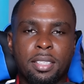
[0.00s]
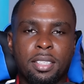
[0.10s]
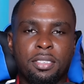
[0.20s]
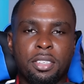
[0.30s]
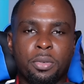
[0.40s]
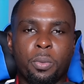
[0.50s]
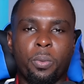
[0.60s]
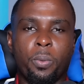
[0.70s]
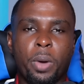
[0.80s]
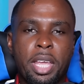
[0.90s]
He's just
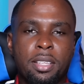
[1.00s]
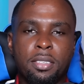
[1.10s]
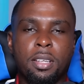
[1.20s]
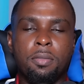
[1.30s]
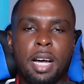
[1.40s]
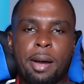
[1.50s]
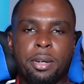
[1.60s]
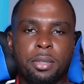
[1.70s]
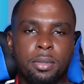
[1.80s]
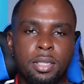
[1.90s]
waiting to devour
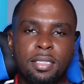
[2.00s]
you.